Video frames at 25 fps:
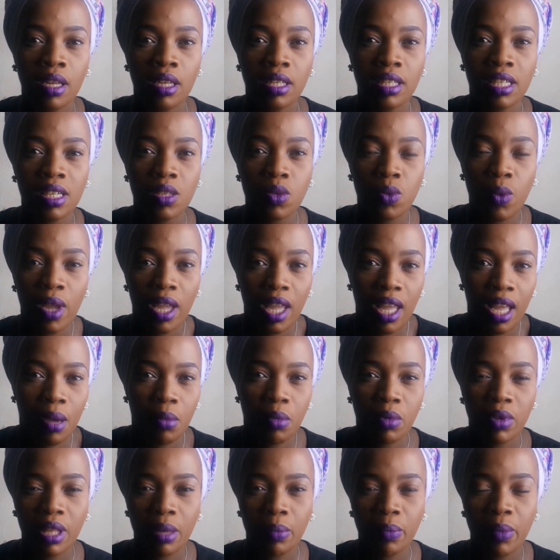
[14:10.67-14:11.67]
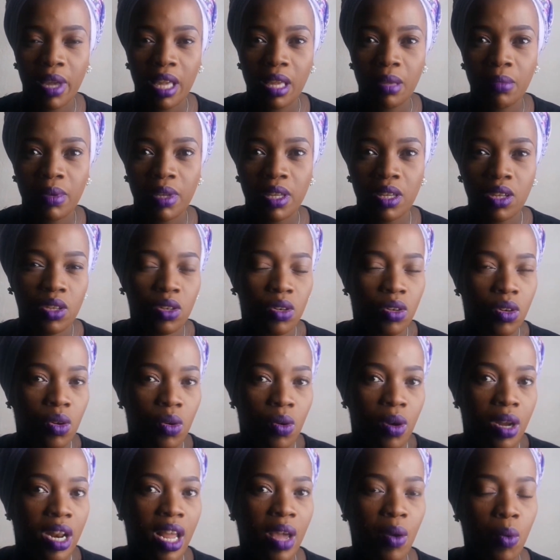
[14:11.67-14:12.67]
just waking up with a baby, you don't know
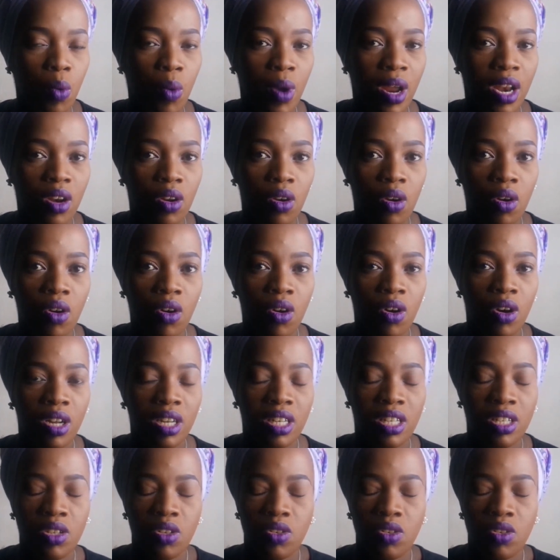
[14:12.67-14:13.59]
what went on.